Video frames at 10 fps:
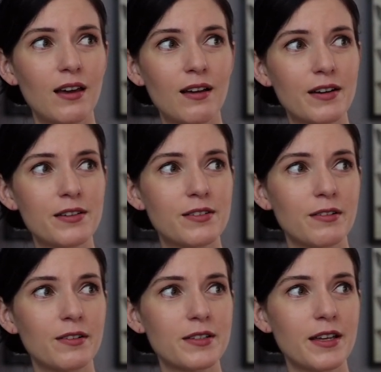Eric
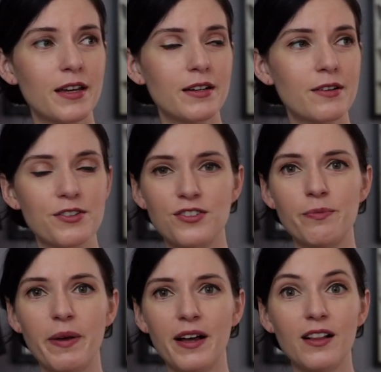Stoltz, and
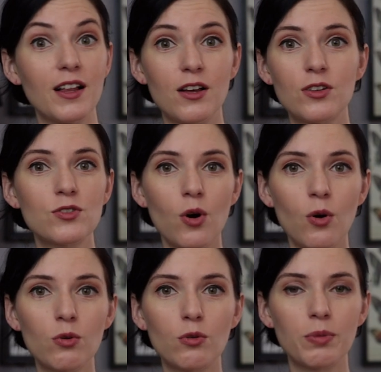Christian Bale.
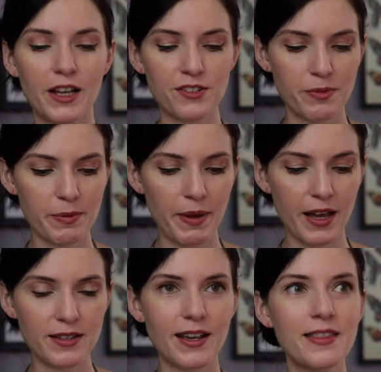total blast from the
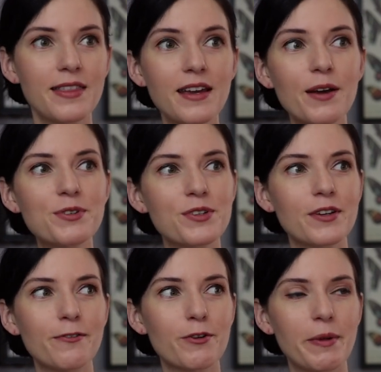past. I think I was
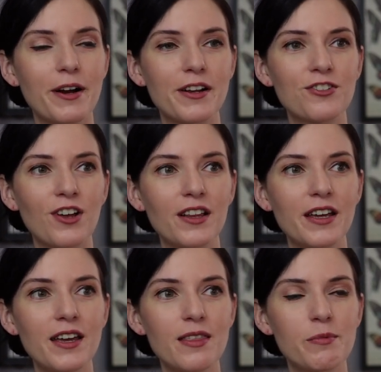looking for Mary
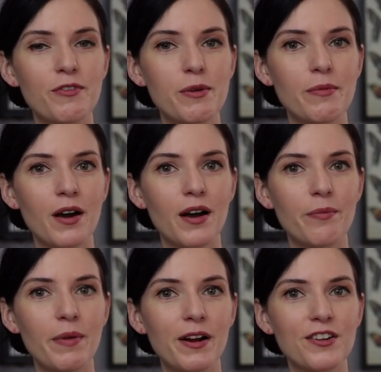Shelley, the movie
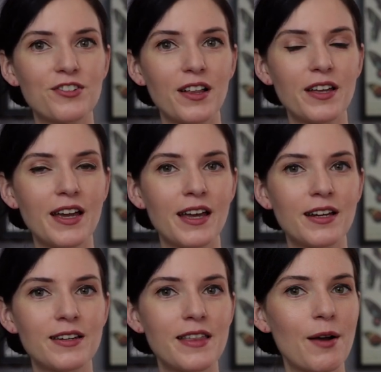Mary Shelley,
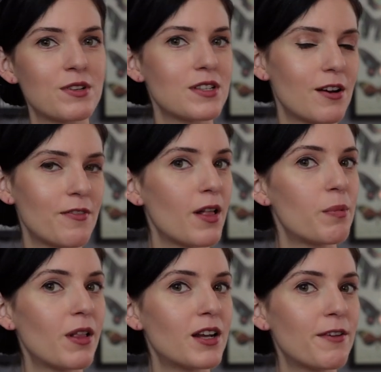and that was not
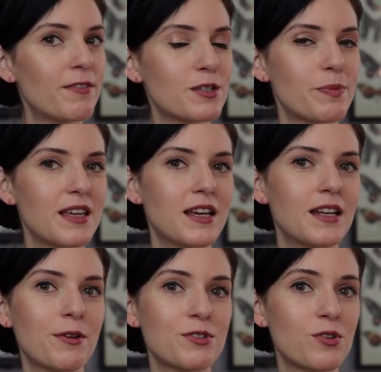available on Netflix, but
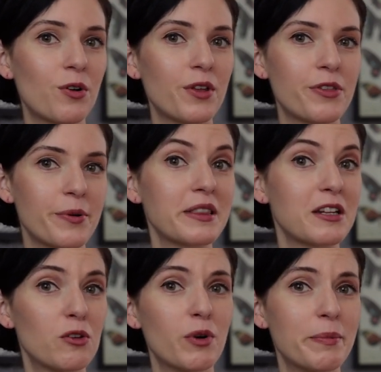then I was scrolling through and
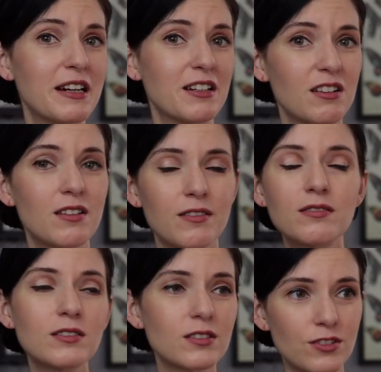Little Women
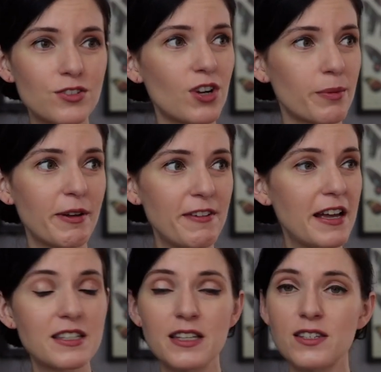struck my fancy.